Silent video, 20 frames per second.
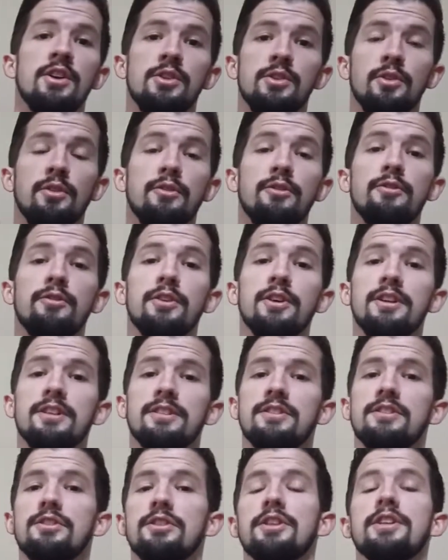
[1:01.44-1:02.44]
Your
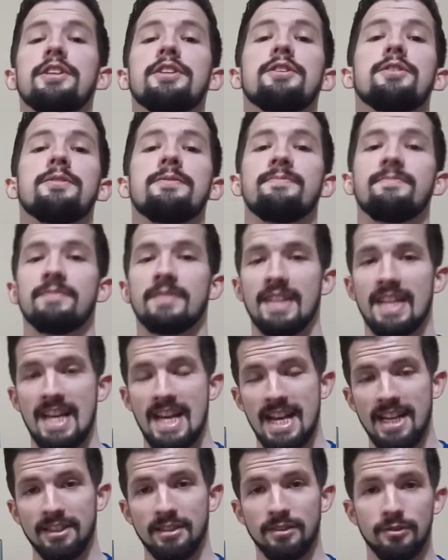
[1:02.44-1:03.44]
first skill
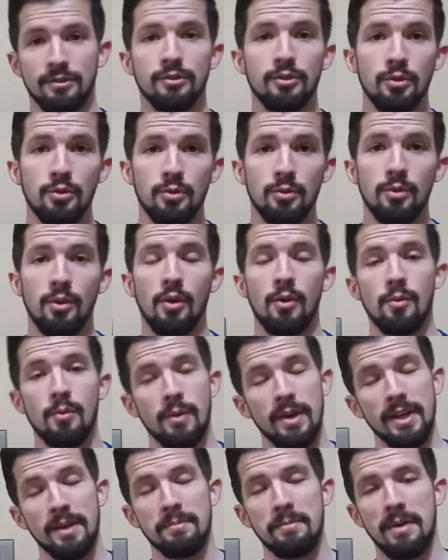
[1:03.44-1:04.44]
as a full or
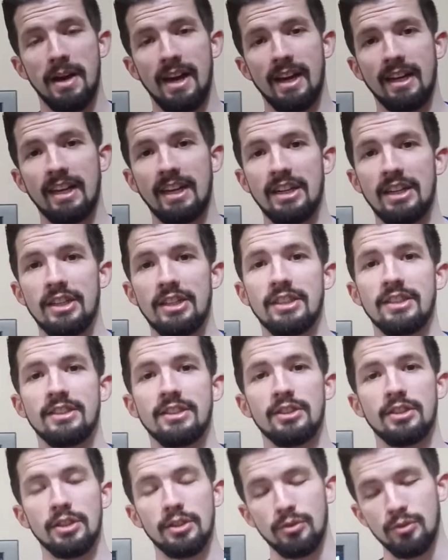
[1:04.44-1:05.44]
wing back
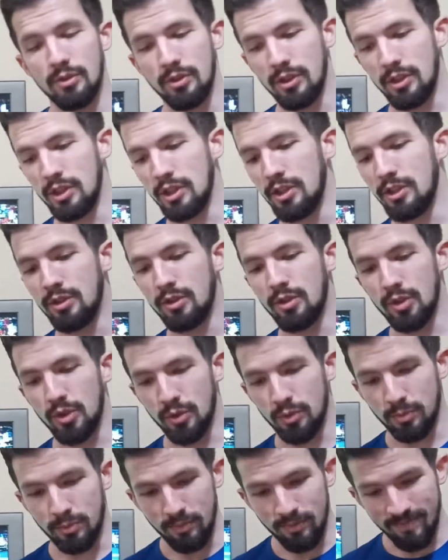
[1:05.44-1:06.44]
that you need
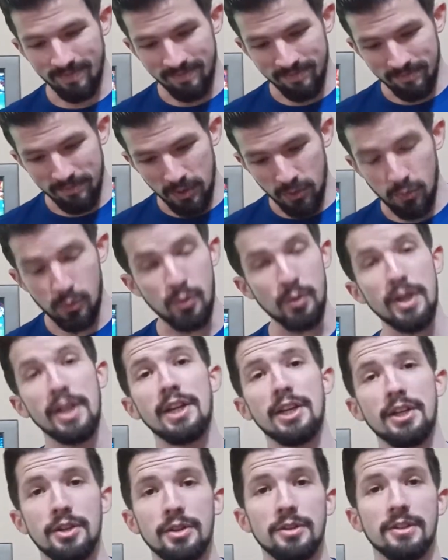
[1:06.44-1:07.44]
to be
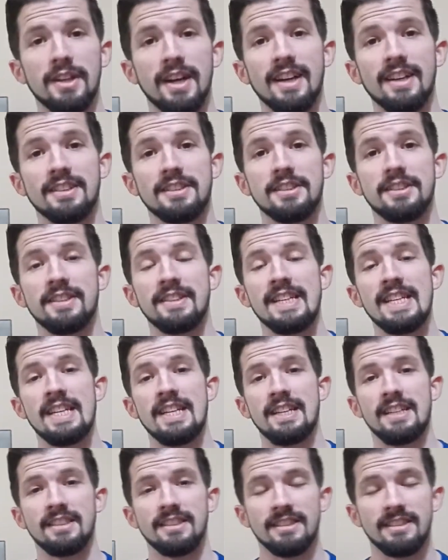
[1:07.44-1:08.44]
really good at
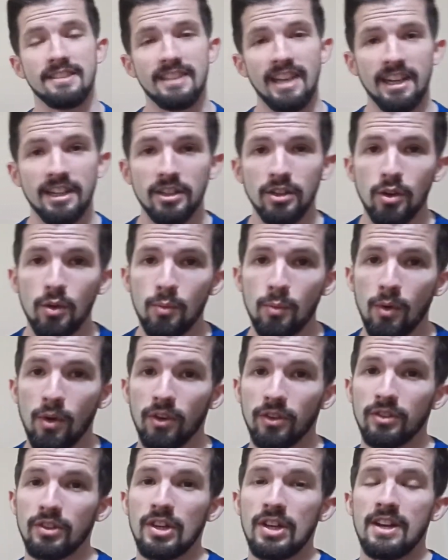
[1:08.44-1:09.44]
is a technical
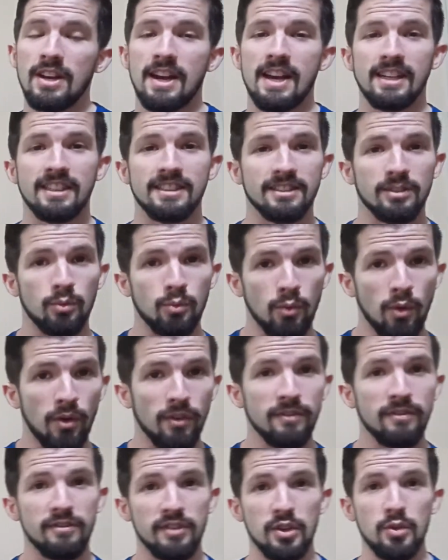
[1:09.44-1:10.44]
one. It's a
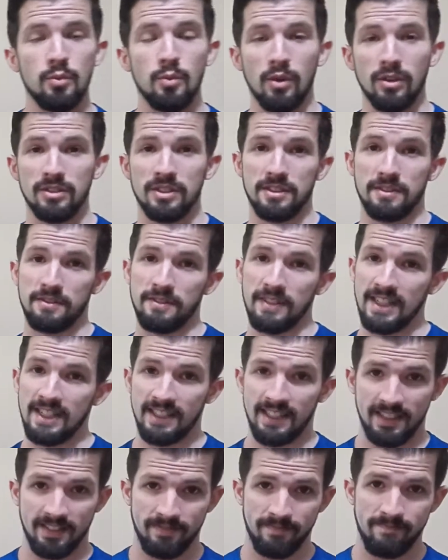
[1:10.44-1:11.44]
1v1
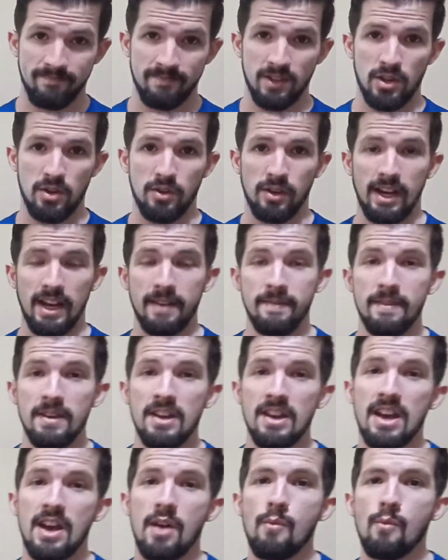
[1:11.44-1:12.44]
defender. Okay,
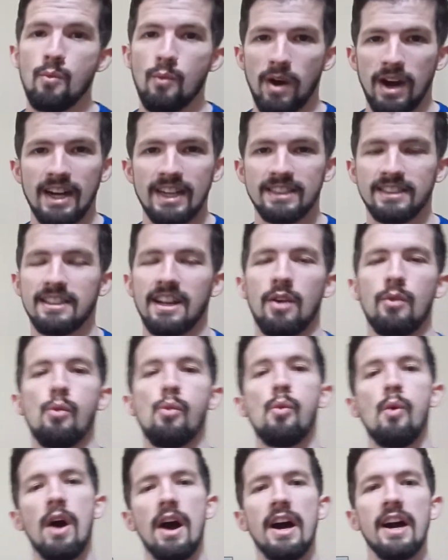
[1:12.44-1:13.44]
and why is that?
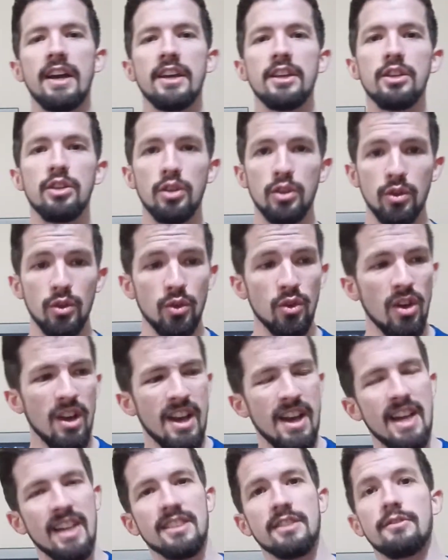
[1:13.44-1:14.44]
Why you
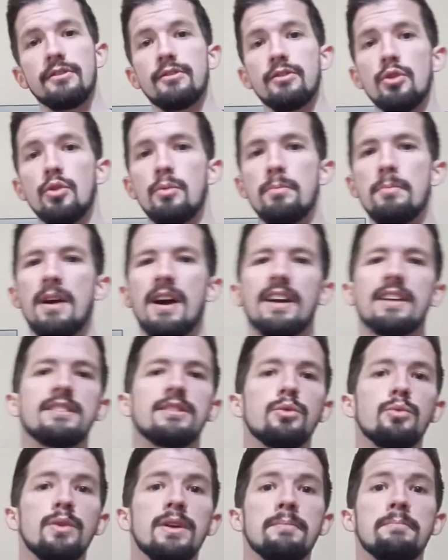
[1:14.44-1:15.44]
as a full back, as
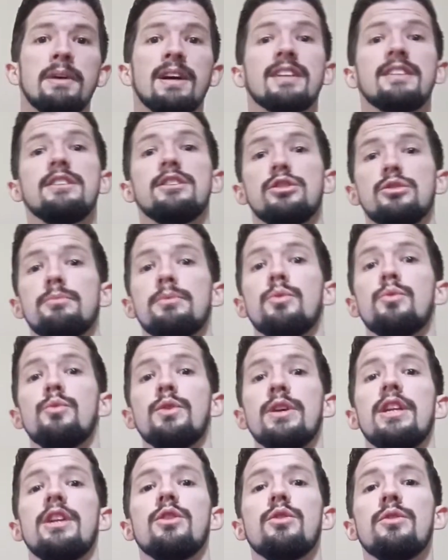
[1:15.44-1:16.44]
a wing back, need to be
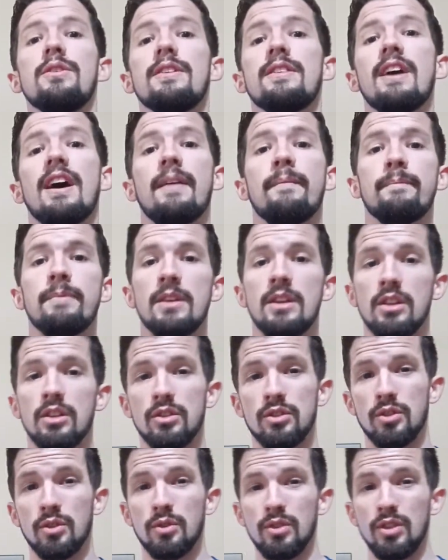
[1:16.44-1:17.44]
really good at that?
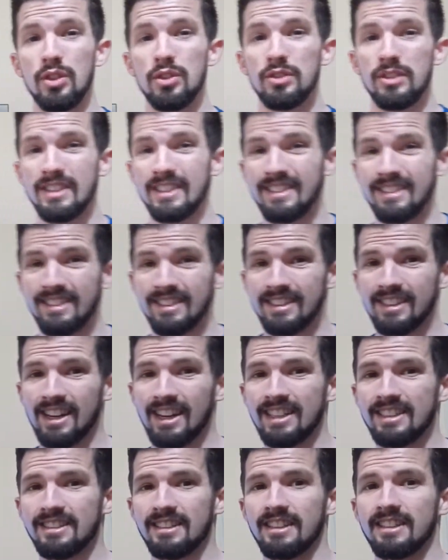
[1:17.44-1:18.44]
So usually
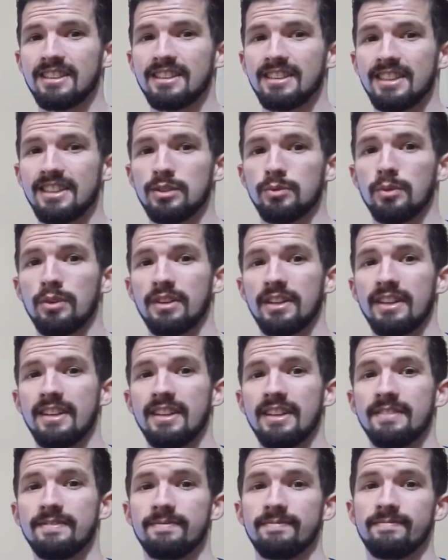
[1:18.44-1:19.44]
guys like this one
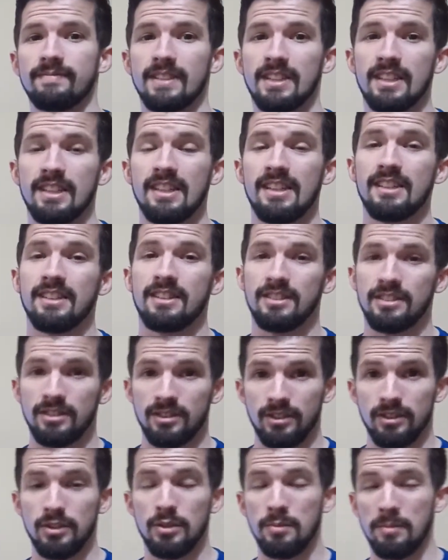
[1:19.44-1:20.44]
here,
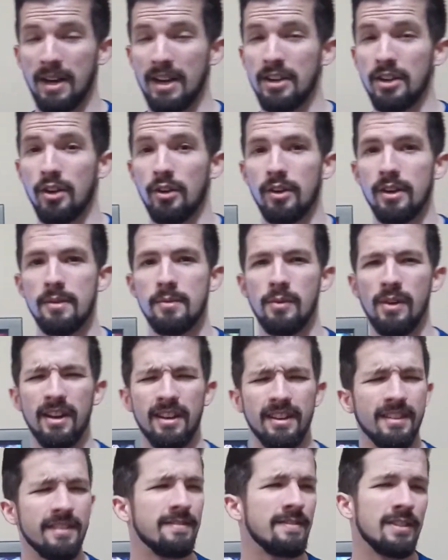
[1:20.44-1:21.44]
you might know him,
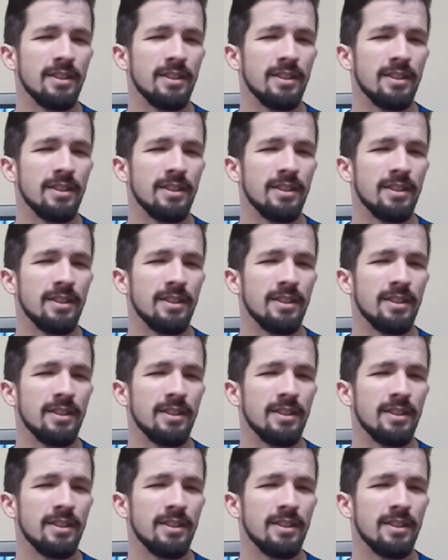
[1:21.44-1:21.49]
right?